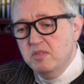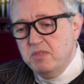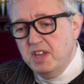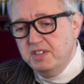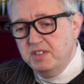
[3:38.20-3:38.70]

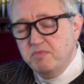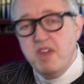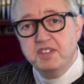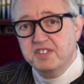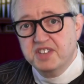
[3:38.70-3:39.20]
But the
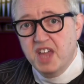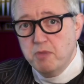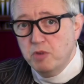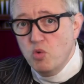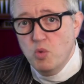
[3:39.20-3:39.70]
rest of the
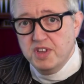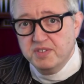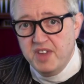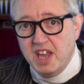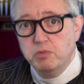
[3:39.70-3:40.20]
time, always
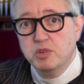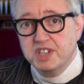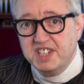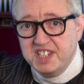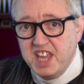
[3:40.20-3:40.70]
available to
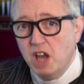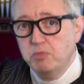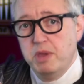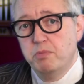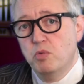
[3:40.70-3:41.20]
tell
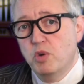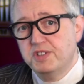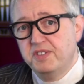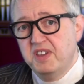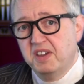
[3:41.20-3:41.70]
people what to
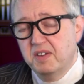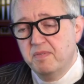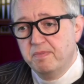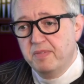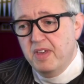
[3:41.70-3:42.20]
think.
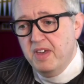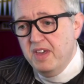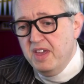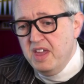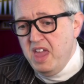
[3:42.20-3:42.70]

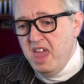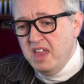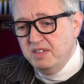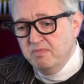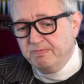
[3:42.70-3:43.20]

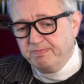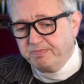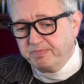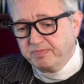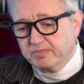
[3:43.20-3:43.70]
And
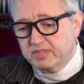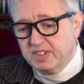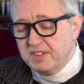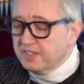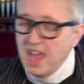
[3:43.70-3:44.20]

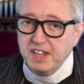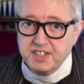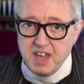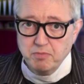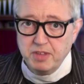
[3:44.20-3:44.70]
that's
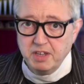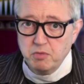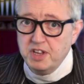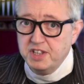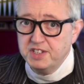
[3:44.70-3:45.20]
something
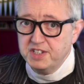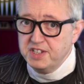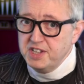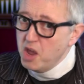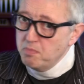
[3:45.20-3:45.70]

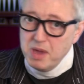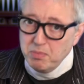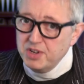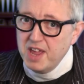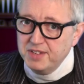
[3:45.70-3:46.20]

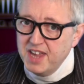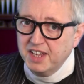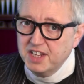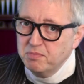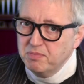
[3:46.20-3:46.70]
people don't take
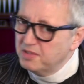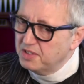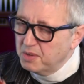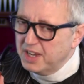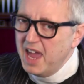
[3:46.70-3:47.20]

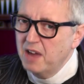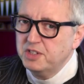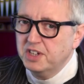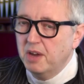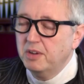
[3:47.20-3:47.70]
into
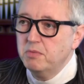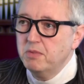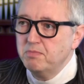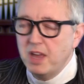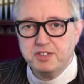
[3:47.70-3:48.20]
account, and you
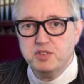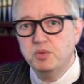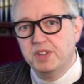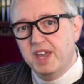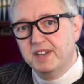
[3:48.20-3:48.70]
must do
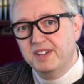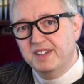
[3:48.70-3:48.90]
that.